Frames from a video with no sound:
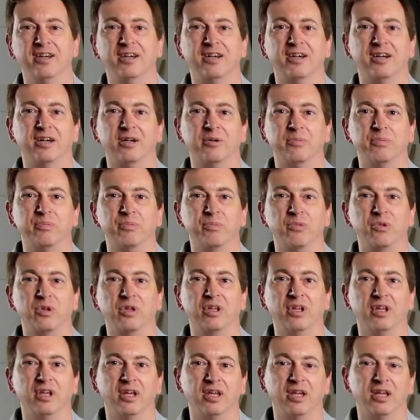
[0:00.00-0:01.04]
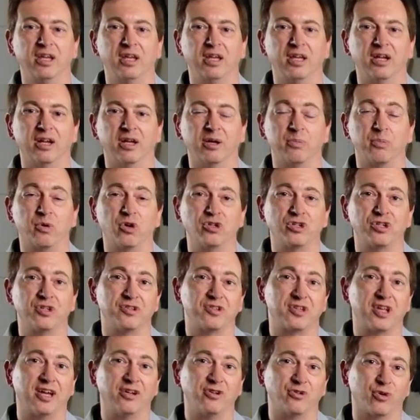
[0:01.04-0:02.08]
Um, and I
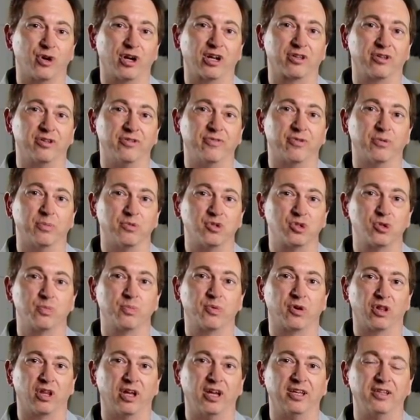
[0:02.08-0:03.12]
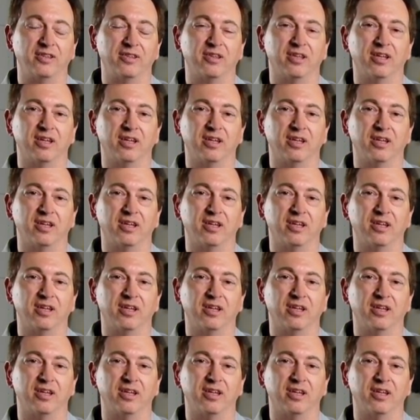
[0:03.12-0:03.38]
purchased that directly from Superlite.